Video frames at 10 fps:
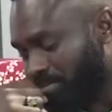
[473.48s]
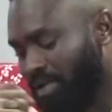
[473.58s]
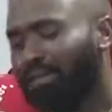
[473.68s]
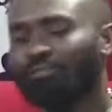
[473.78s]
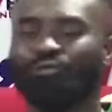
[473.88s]

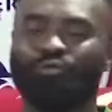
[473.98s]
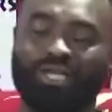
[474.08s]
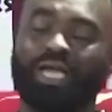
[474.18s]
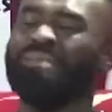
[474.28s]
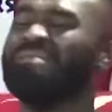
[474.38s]
I'm so,
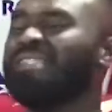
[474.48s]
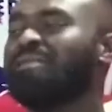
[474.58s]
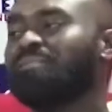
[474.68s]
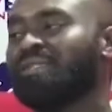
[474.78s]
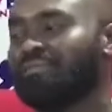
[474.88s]
yeah,
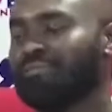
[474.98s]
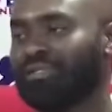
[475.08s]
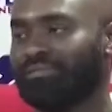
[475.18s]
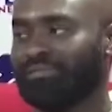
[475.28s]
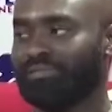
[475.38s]

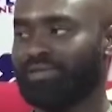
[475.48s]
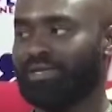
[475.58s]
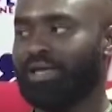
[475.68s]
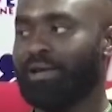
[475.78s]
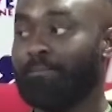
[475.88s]
meaning.
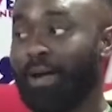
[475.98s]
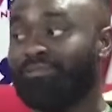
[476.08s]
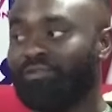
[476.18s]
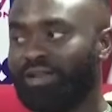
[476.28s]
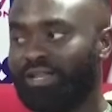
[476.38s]
But
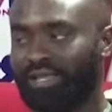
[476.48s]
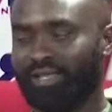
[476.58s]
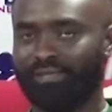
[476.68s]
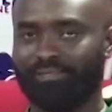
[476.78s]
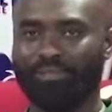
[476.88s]
before
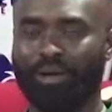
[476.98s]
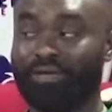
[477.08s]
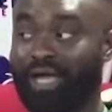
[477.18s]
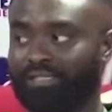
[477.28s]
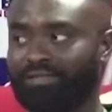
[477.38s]
then, Mamma
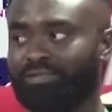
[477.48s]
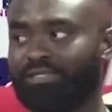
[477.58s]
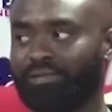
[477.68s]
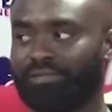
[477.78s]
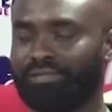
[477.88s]
Casemi
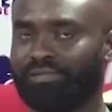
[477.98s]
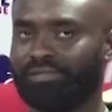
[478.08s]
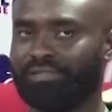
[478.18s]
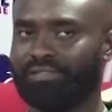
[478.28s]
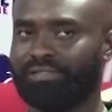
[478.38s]
Chairman.
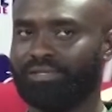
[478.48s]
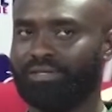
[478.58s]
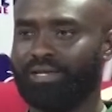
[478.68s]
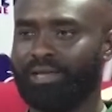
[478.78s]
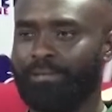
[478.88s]

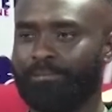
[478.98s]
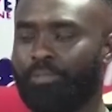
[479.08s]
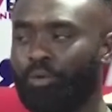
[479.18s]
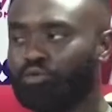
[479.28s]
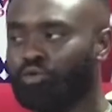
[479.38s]
We
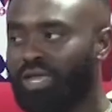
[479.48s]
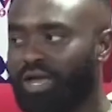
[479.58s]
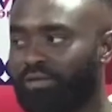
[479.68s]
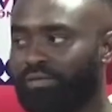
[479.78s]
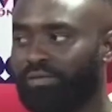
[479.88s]
post two
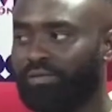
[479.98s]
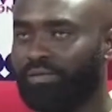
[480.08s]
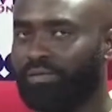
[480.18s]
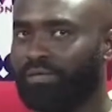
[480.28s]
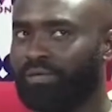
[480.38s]
geno.
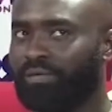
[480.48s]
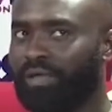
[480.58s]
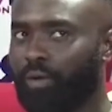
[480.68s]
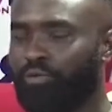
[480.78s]
Oh,